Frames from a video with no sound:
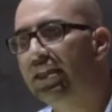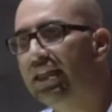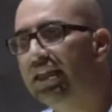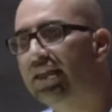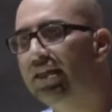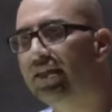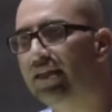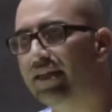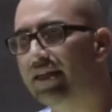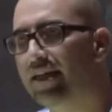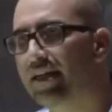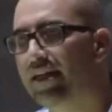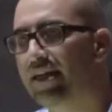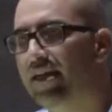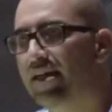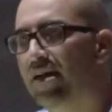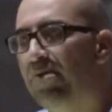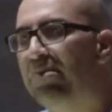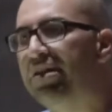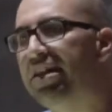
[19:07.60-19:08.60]
and good,
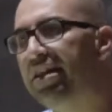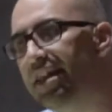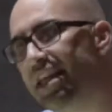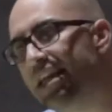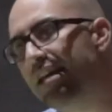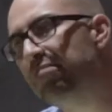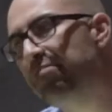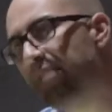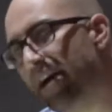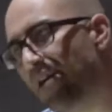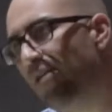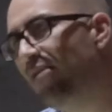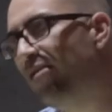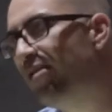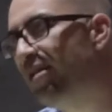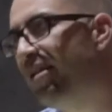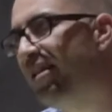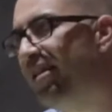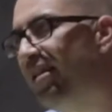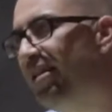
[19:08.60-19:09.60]
but think
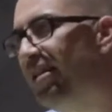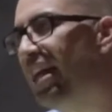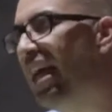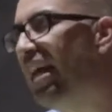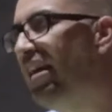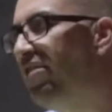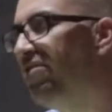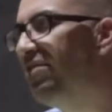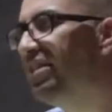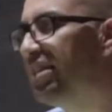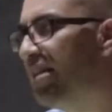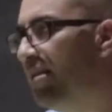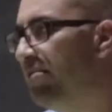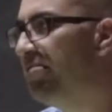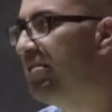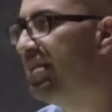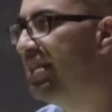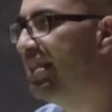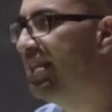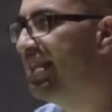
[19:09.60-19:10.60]
about the kind of
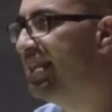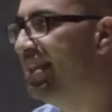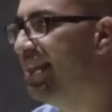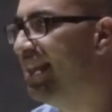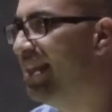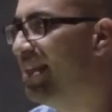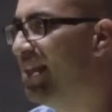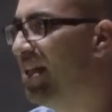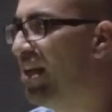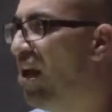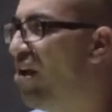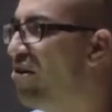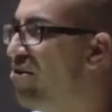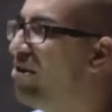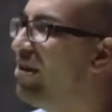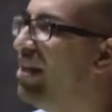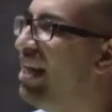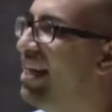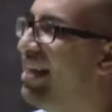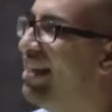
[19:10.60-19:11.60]
assumptions that
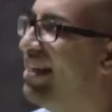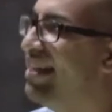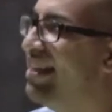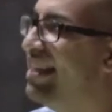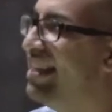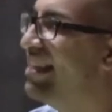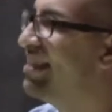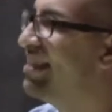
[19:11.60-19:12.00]
underlie the